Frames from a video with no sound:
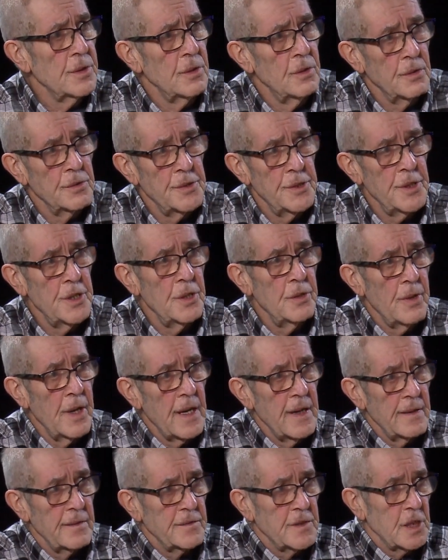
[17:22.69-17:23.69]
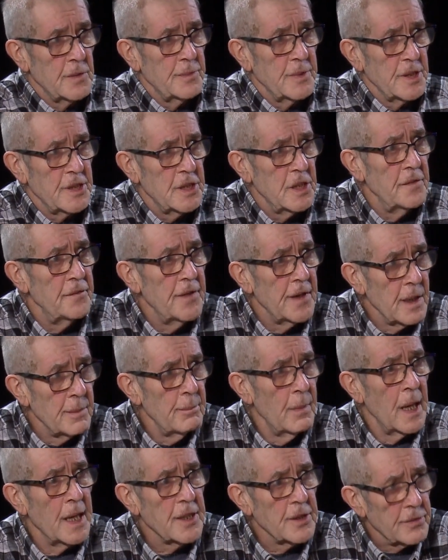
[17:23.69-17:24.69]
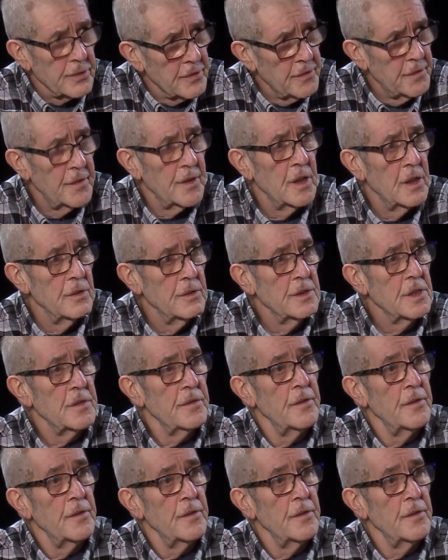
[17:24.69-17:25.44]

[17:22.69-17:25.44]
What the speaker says: or do you have specific microphones